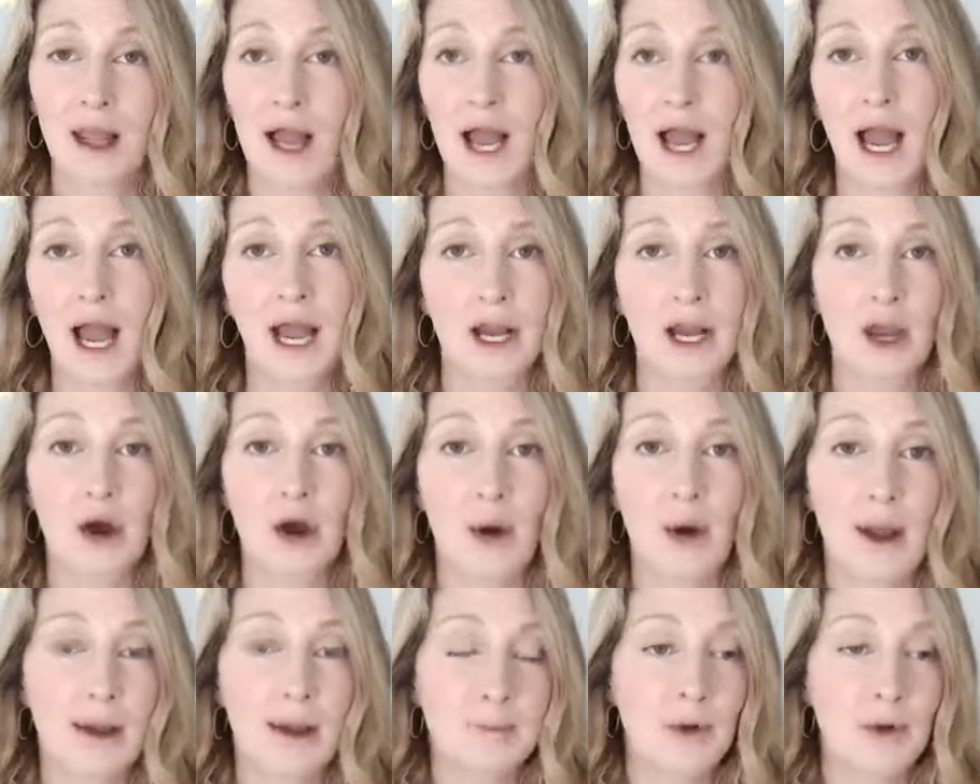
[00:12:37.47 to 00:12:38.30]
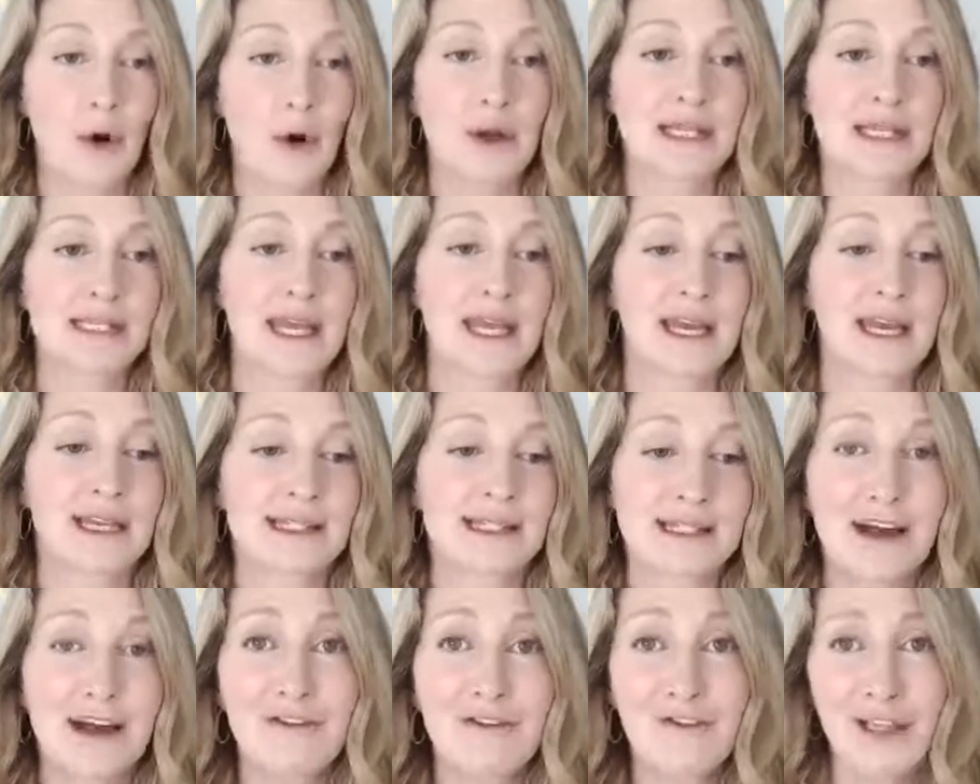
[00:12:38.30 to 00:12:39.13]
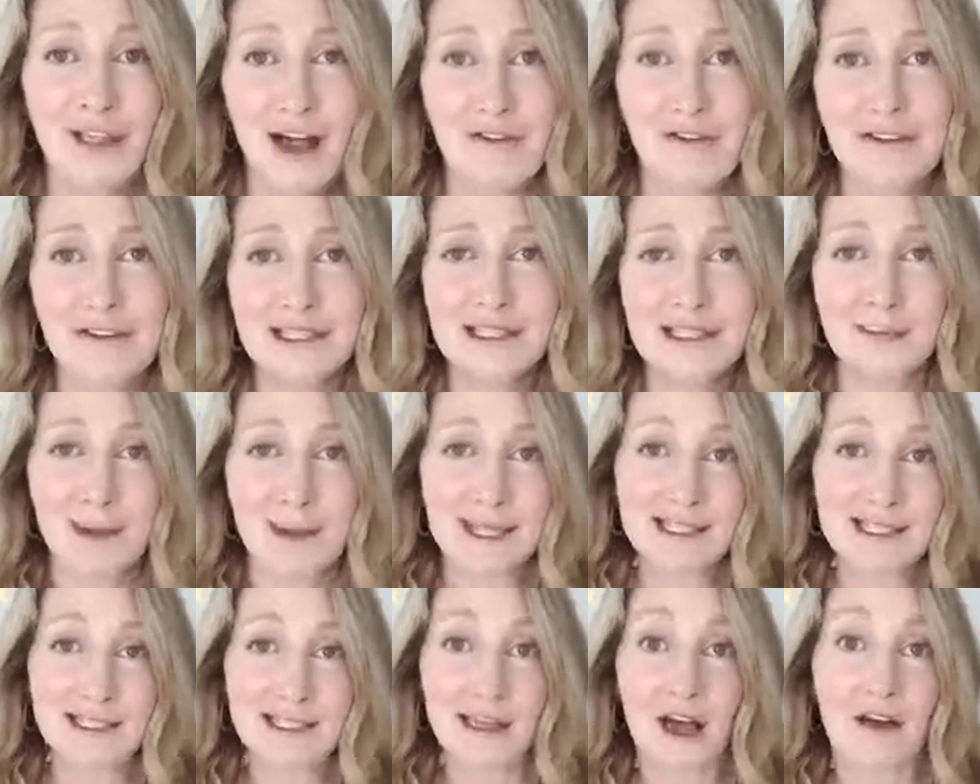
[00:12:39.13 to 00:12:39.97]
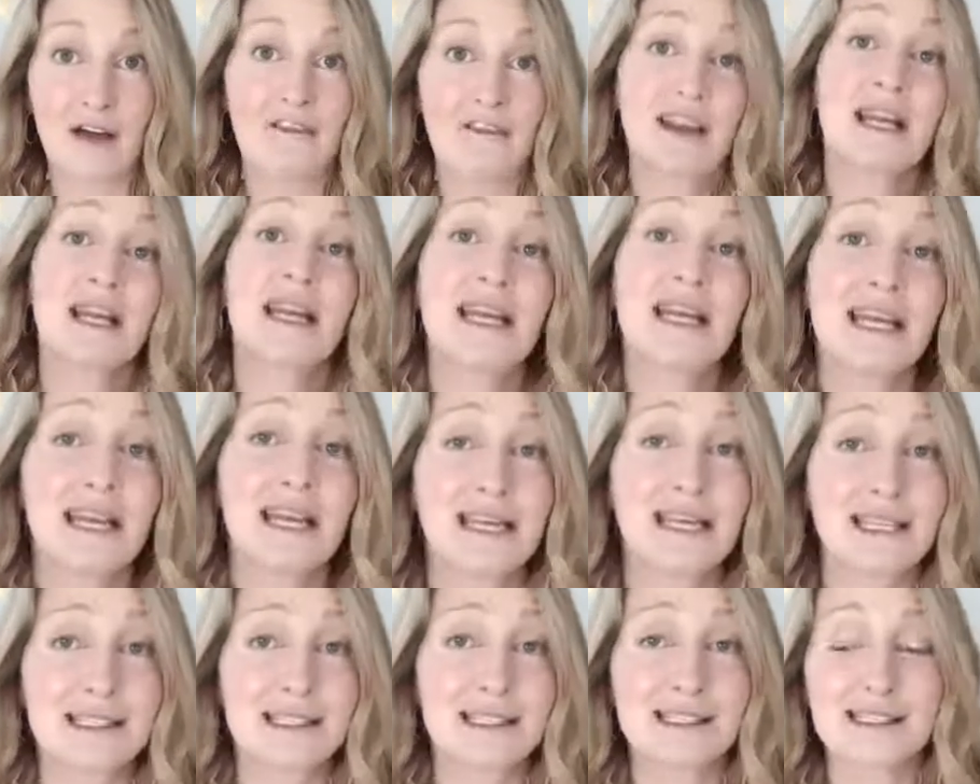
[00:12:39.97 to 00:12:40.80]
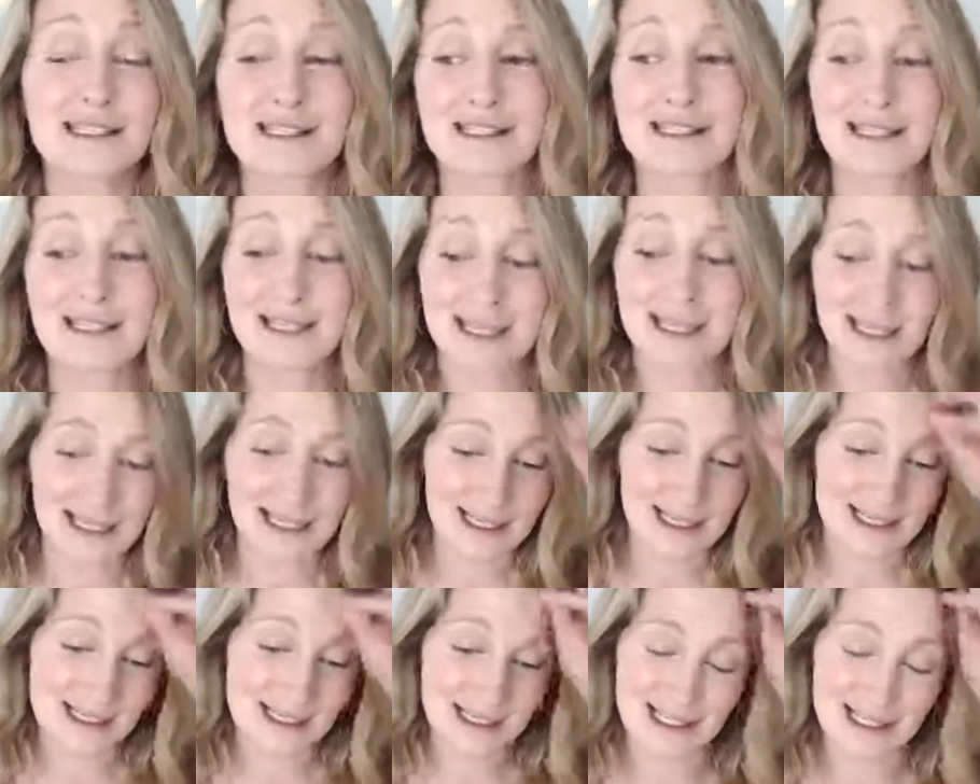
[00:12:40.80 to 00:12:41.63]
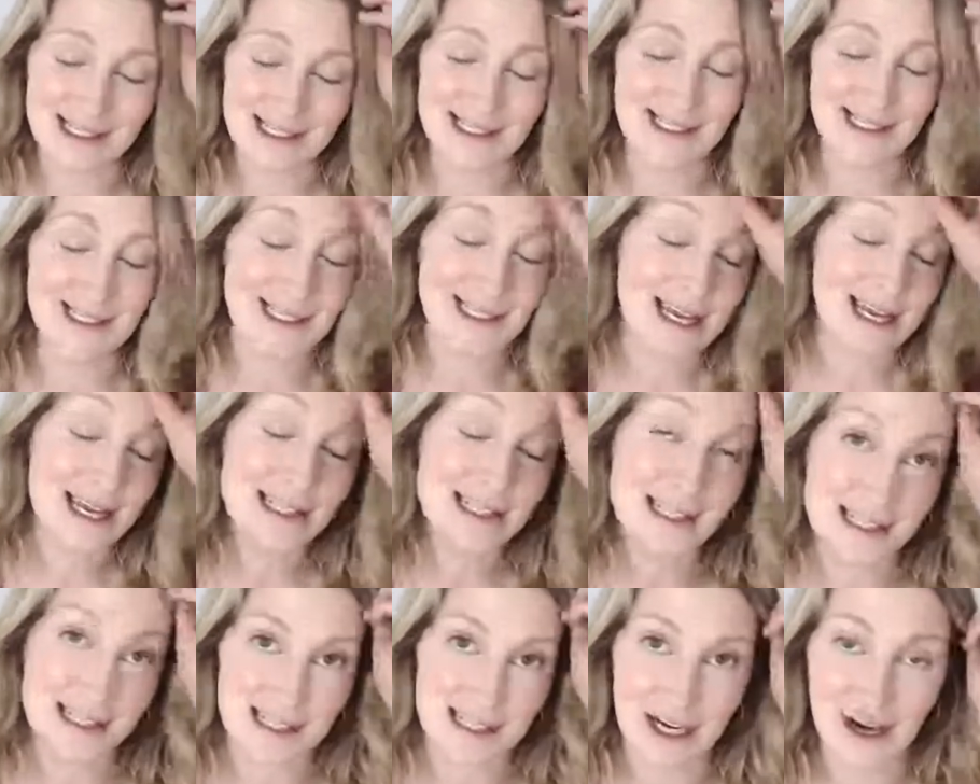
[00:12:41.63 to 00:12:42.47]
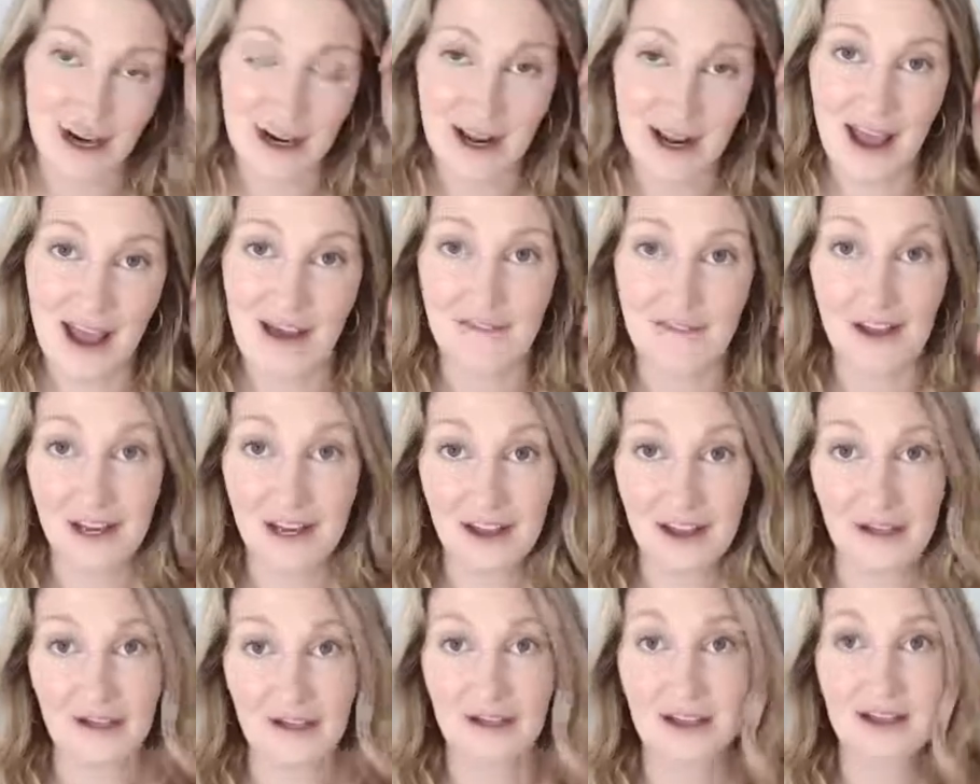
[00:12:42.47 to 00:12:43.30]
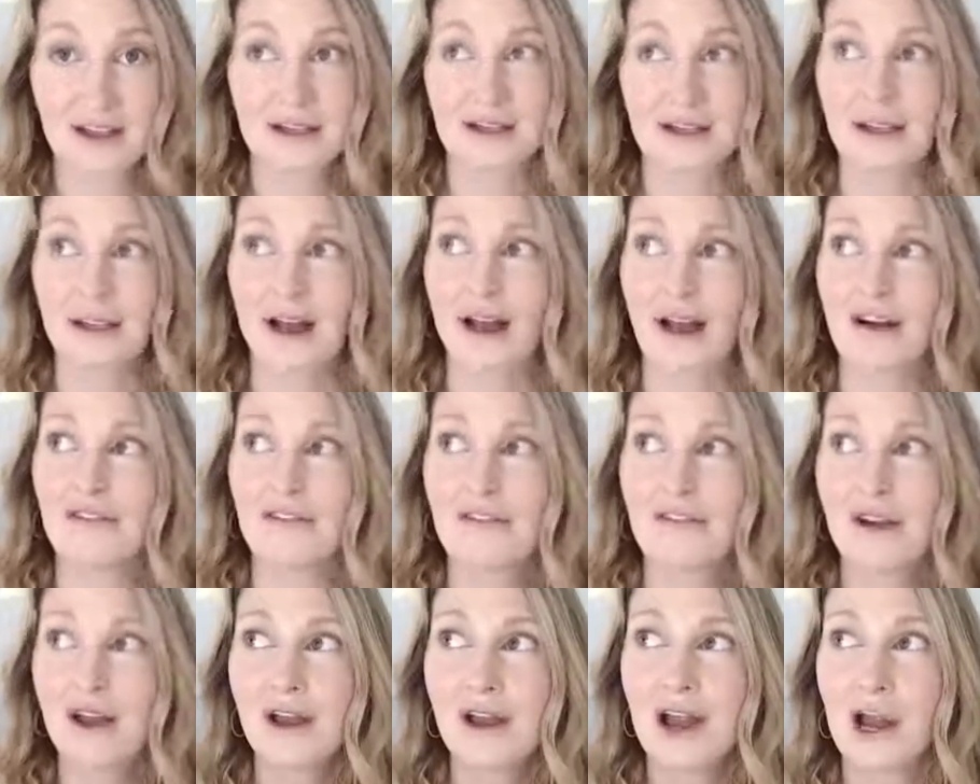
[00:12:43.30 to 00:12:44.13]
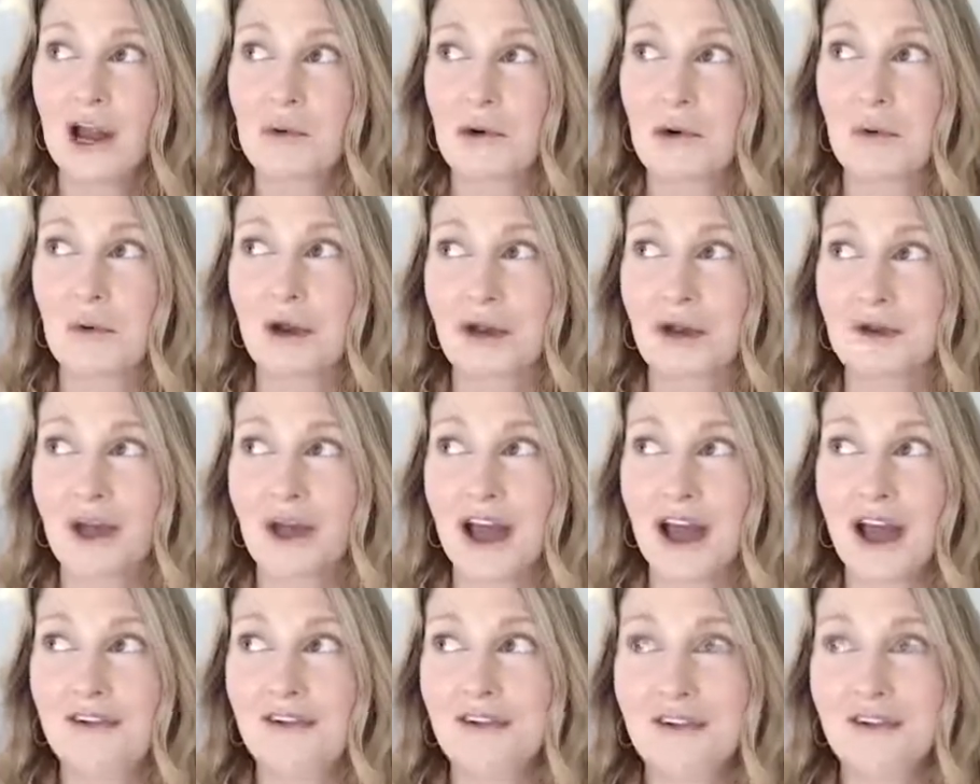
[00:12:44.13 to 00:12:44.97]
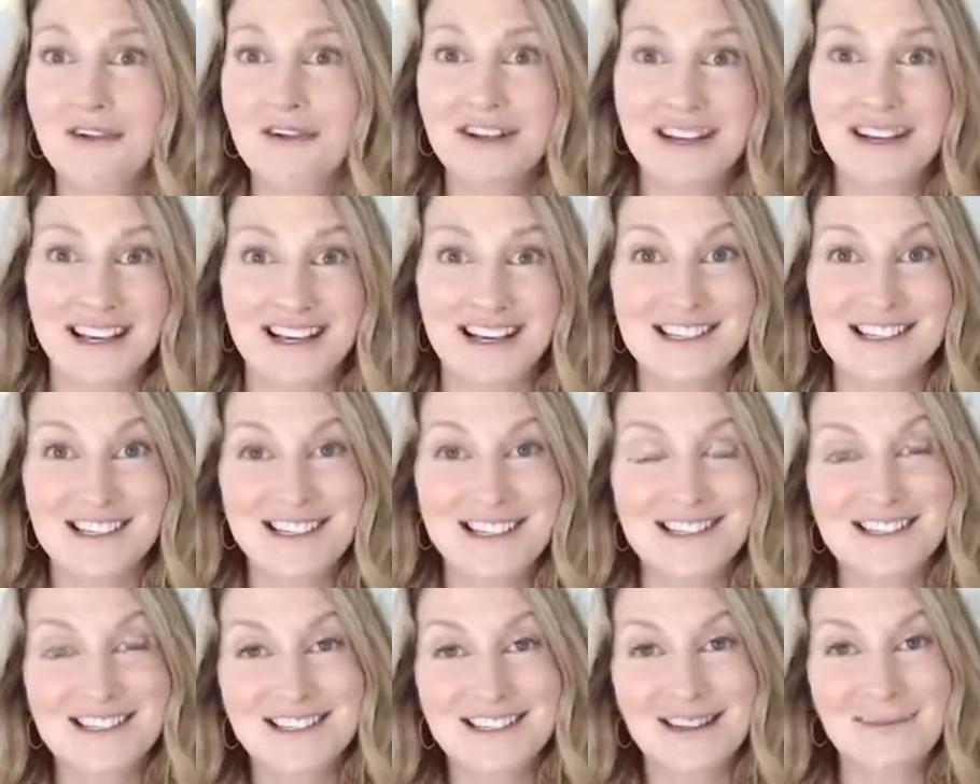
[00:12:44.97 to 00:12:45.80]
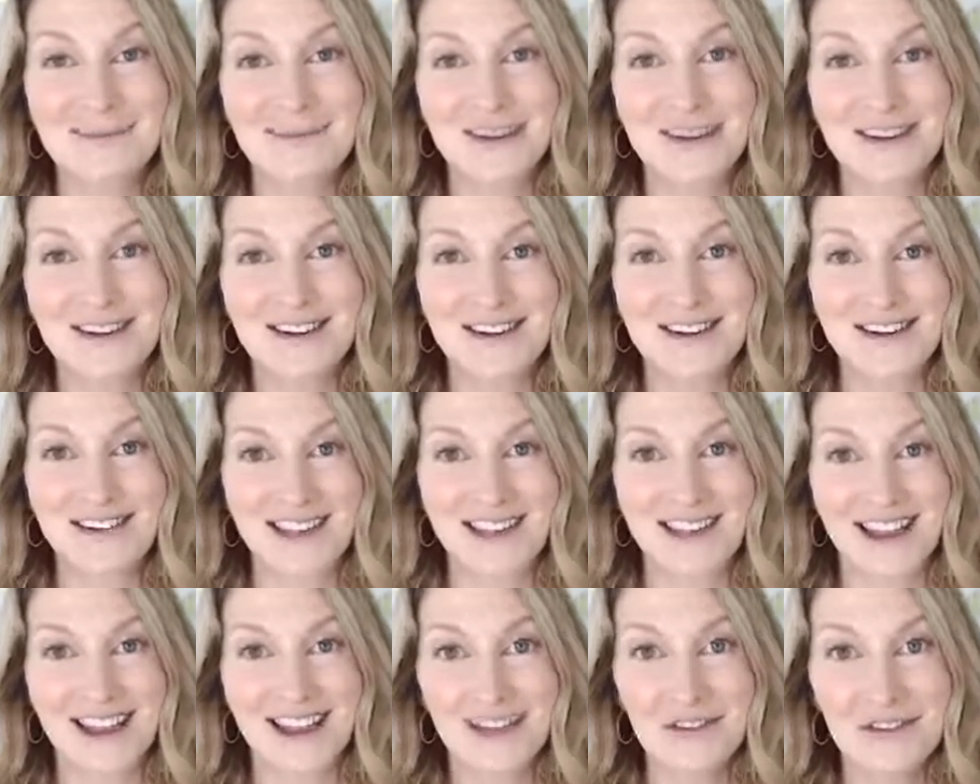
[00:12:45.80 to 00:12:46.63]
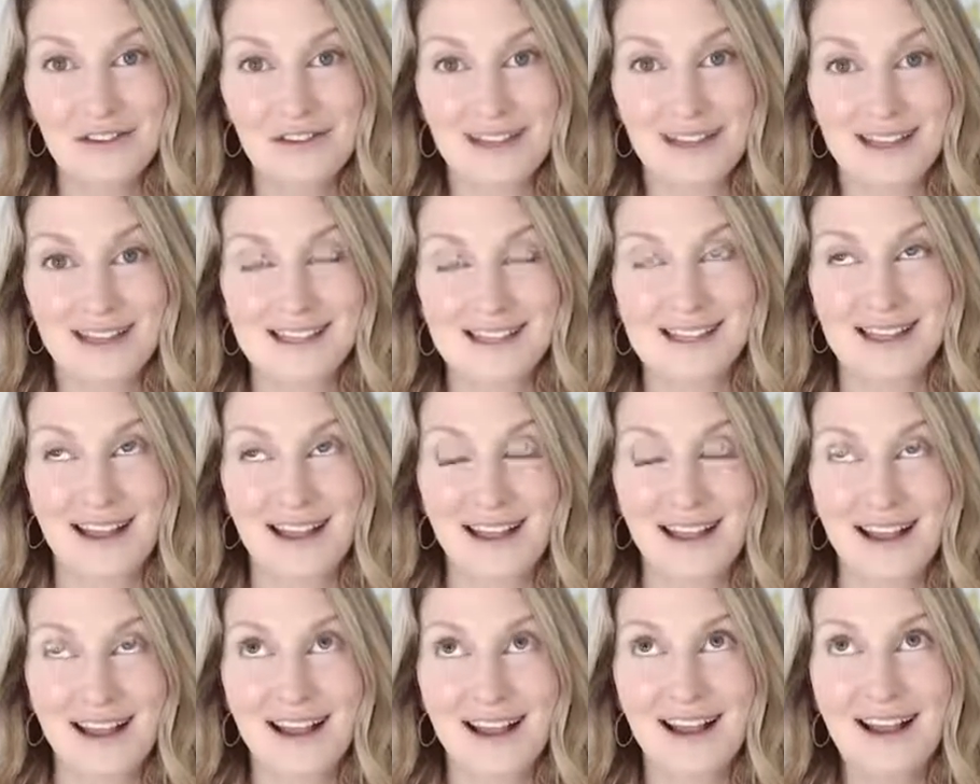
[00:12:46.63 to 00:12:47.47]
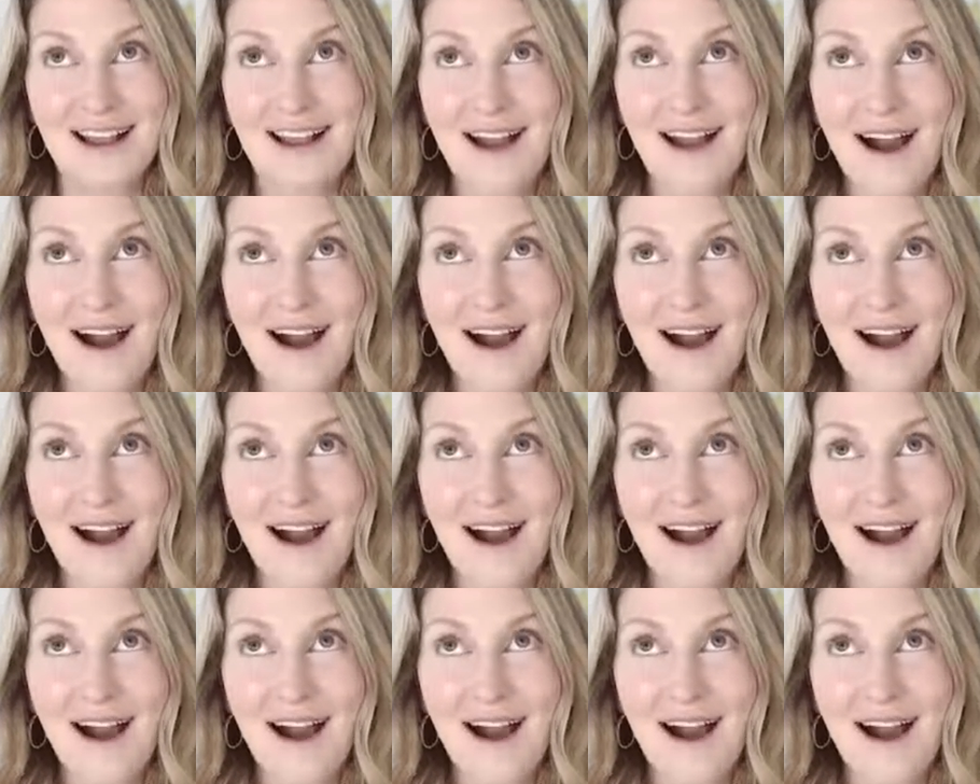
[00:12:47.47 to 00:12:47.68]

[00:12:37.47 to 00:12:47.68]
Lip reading: I know I'm always like, self-love is the best love, and it is, and it's necessary to have any other kind of love. But when you have a relationship in your life that's like